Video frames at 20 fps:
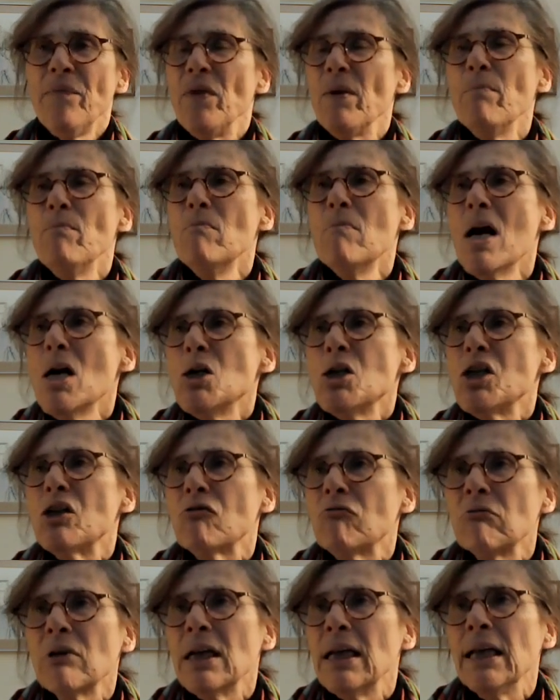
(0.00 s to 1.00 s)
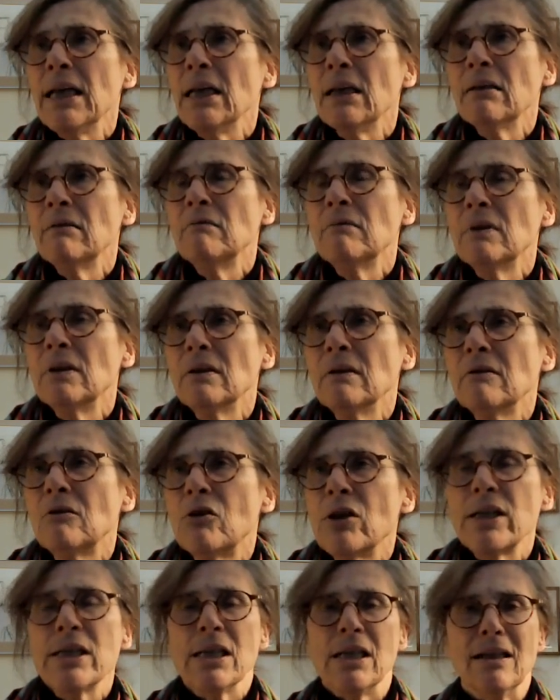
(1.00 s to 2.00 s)
the most thrilling
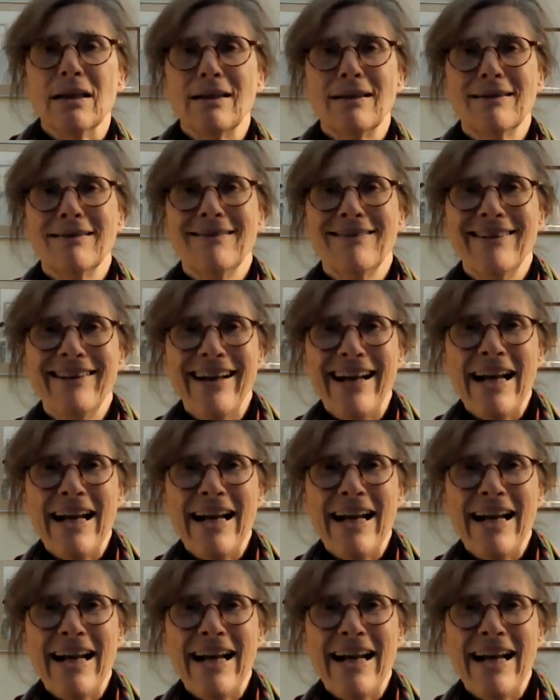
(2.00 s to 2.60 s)
critic